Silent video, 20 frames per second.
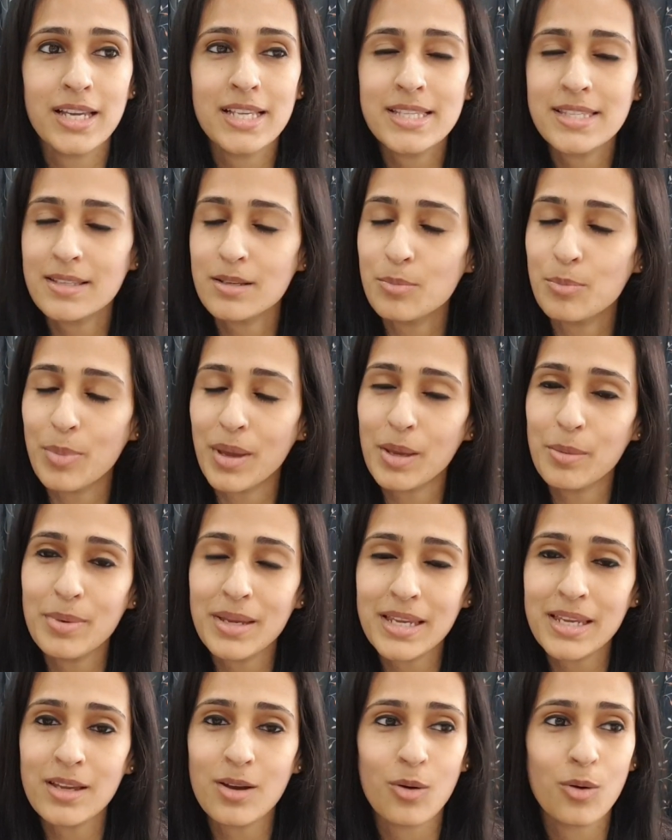it's a
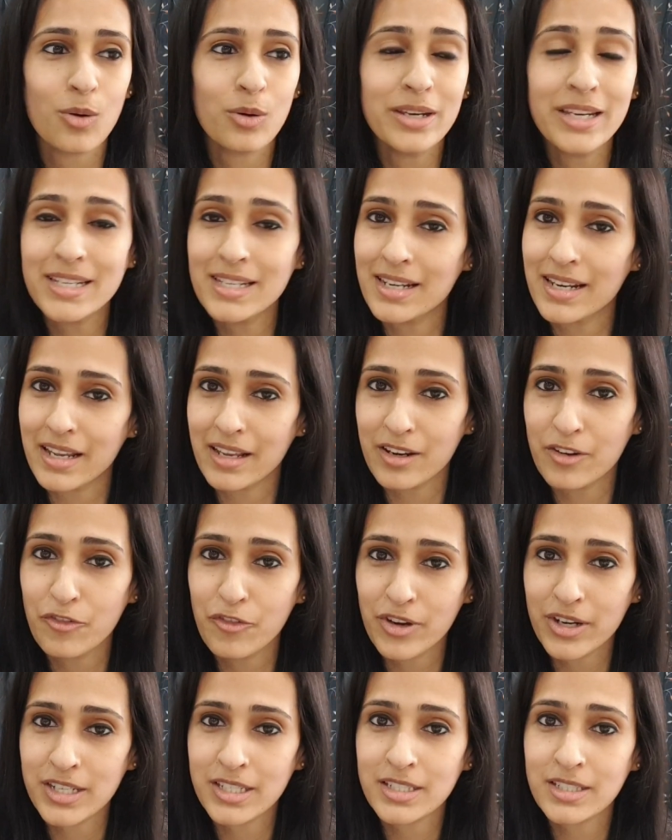baby or little
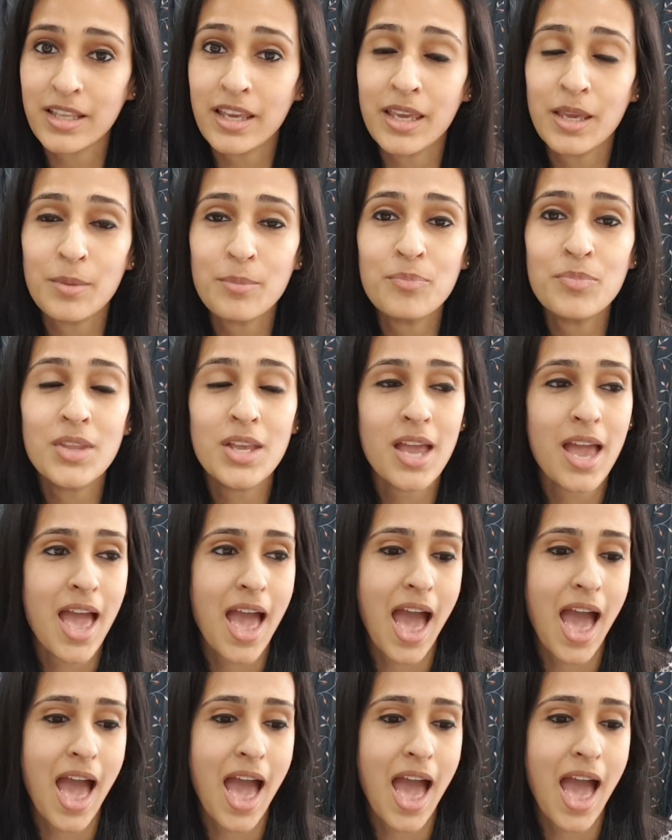elephant theme,